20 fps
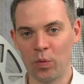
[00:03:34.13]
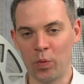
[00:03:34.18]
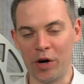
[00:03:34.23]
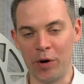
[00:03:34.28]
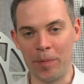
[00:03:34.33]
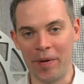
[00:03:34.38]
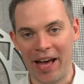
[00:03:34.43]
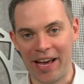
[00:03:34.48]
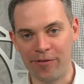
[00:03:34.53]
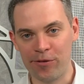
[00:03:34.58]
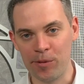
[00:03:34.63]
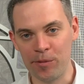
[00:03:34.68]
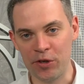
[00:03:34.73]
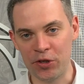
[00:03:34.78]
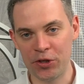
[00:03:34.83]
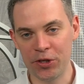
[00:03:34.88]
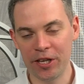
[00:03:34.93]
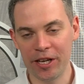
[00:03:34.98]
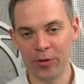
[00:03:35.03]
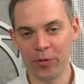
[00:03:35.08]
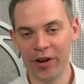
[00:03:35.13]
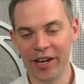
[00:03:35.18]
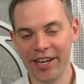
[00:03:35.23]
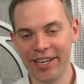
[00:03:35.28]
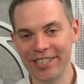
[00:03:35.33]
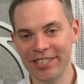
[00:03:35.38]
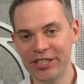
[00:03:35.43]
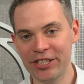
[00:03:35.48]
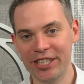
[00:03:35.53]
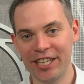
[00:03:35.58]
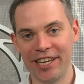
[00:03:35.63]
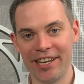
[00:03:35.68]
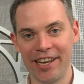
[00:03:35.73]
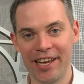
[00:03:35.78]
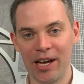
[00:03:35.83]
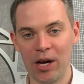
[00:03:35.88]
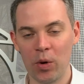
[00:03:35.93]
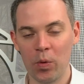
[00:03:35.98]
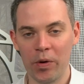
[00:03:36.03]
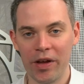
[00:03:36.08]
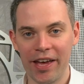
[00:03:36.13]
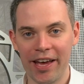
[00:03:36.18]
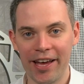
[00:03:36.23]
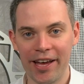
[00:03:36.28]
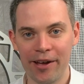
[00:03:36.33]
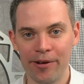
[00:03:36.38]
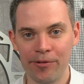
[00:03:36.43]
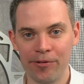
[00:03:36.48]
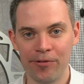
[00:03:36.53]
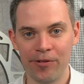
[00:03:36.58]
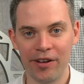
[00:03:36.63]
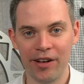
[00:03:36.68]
We're back from the shooting range, and now we have